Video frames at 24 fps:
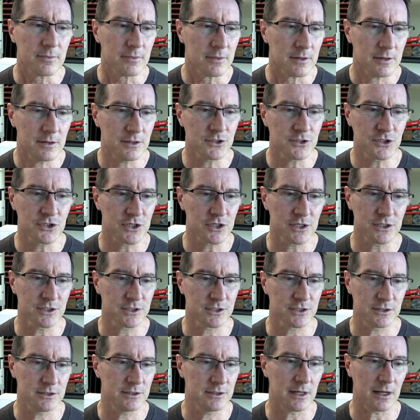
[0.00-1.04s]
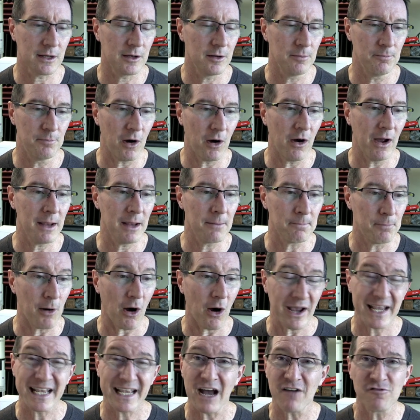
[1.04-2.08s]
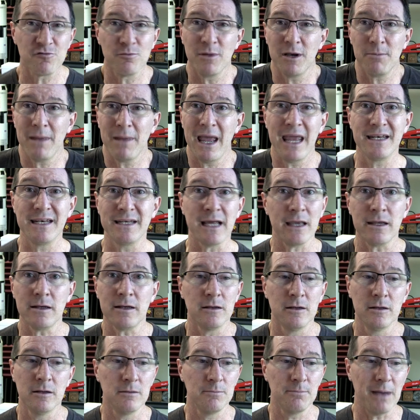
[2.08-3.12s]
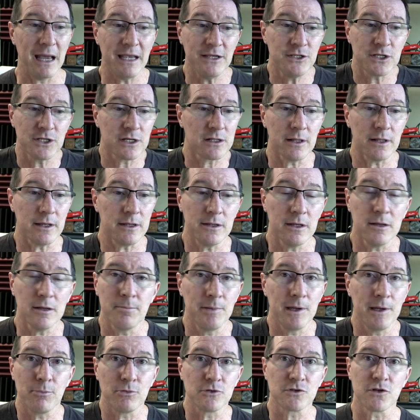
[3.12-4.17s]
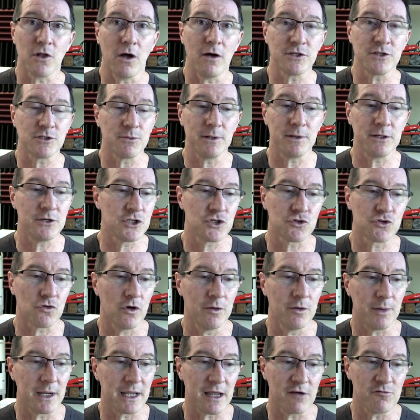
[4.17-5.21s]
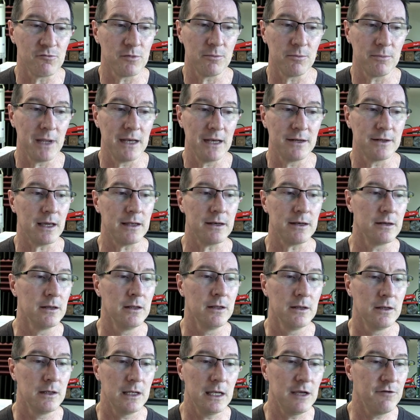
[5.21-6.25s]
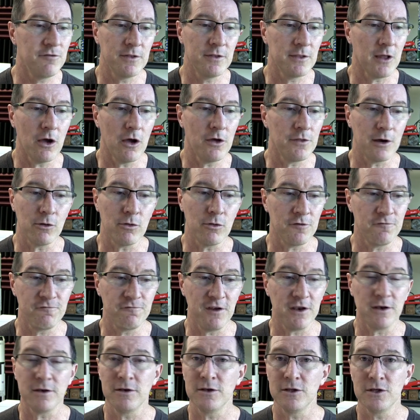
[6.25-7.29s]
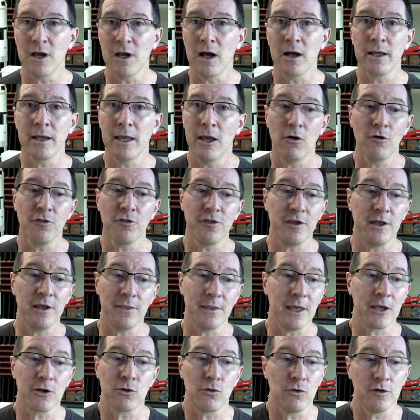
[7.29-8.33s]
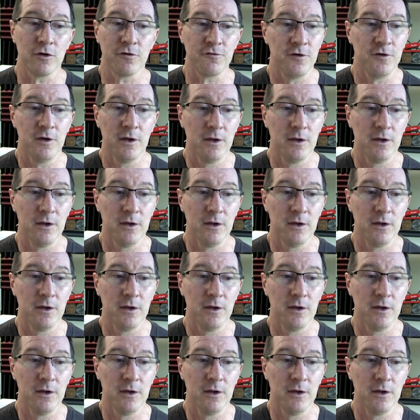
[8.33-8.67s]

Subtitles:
It's just, by government mandate. Basically, people's lives are being destroyed by government mandate. Even though they were fit, young, healthy, and they could have,